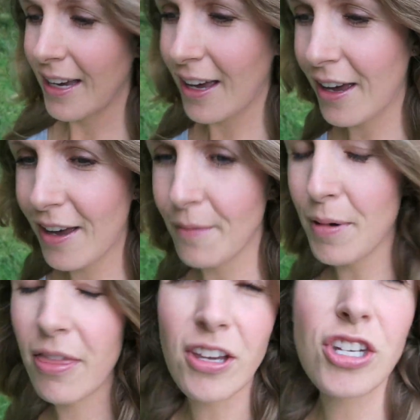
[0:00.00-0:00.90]

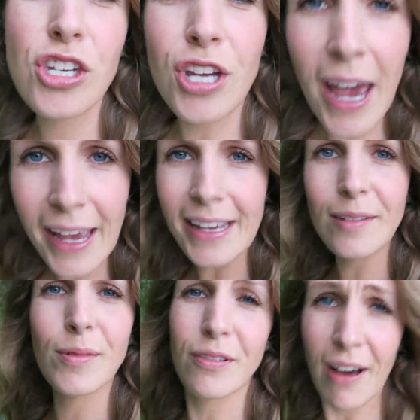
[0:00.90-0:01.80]
the
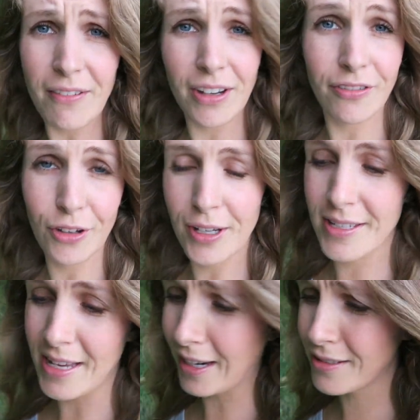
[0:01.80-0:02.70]
shame of having a 40
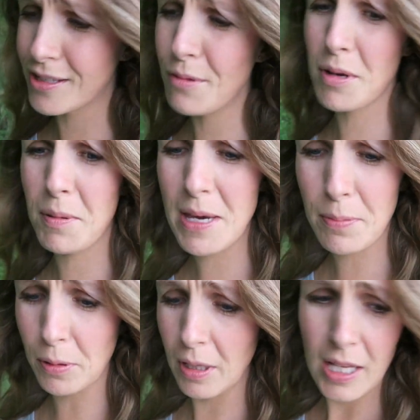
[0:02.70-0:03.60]
cassette, because so many
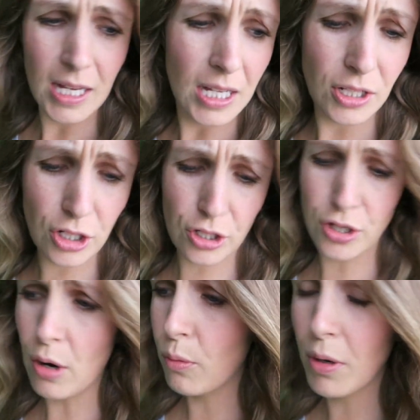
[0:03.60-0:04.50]
people
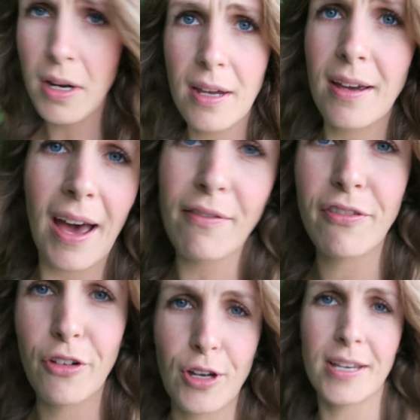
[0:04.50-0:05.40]
just don't want to have
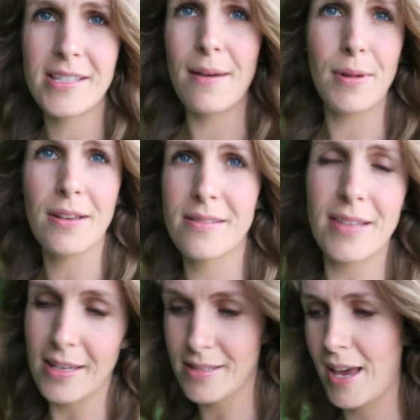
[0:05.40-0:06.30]
a 40 cassette because
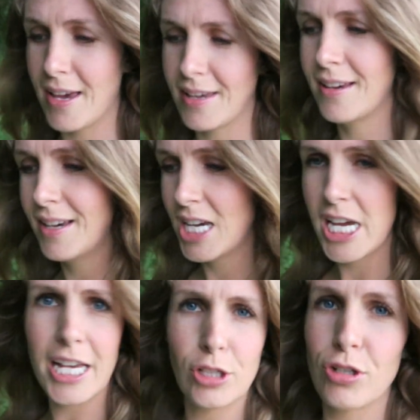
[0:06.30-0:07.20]
they say
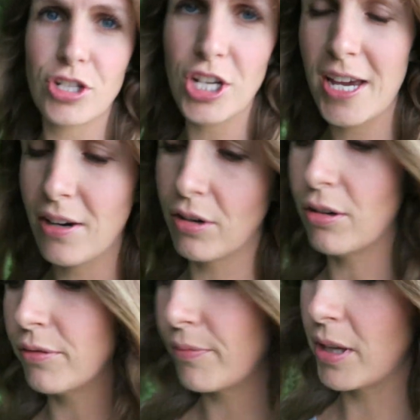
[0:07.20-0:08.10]
it looks shit
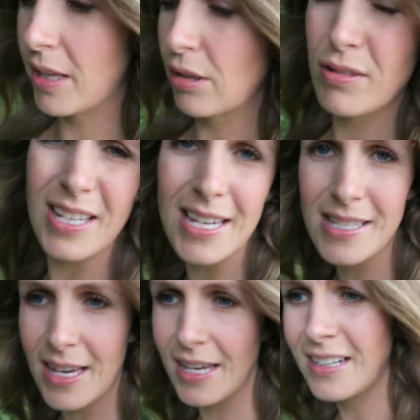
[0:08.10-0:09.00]
or that it looks
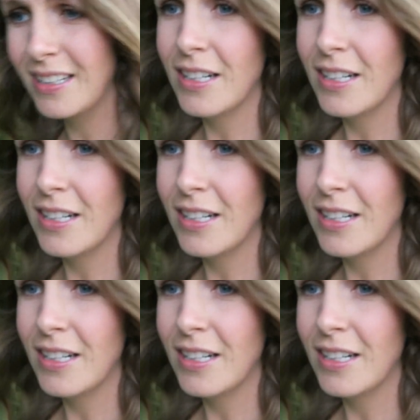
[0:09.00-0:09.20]
easy.